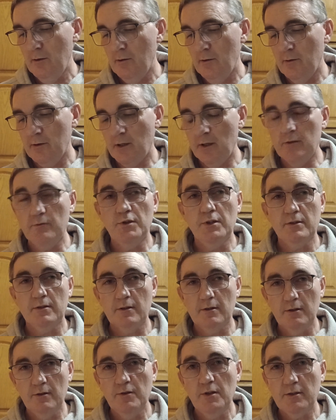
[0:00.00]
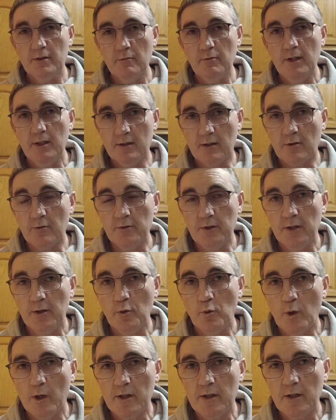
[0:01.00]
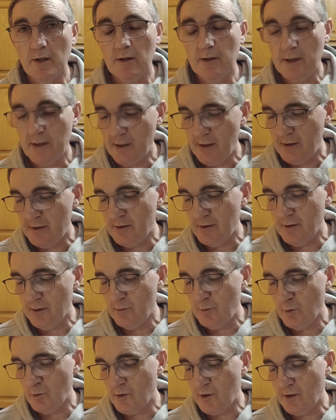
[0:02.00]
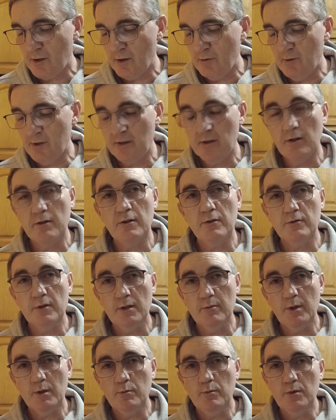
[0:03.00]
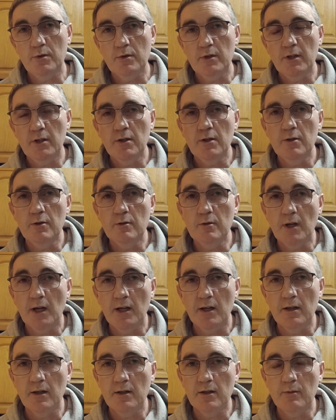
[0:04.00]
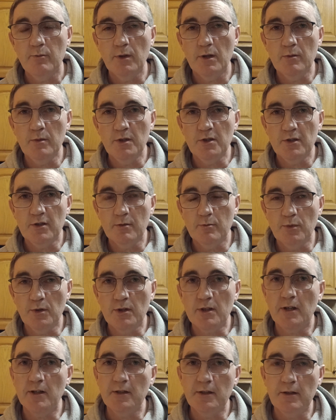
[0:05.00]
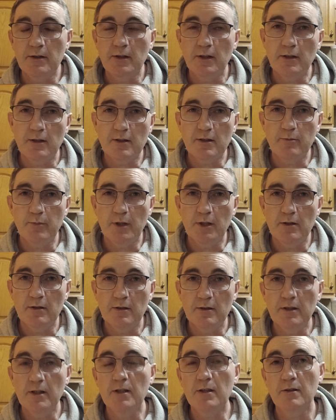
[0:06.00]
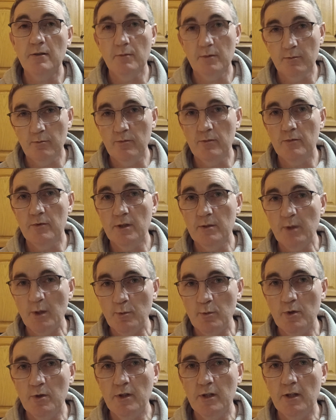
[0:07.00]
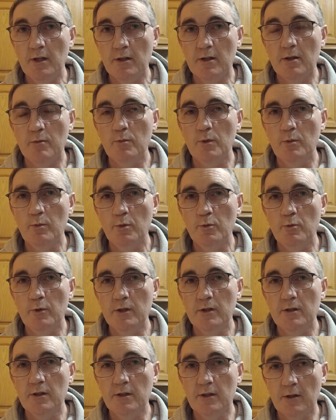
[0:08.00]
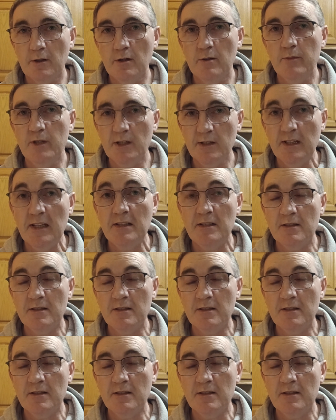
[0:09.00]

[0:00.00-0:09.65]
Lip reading: okay, just the way his career worked out, he ended up working with Dr. Raymond Moody, who had published a book on near-death experiences. Raymond Moody had come up with the term near-death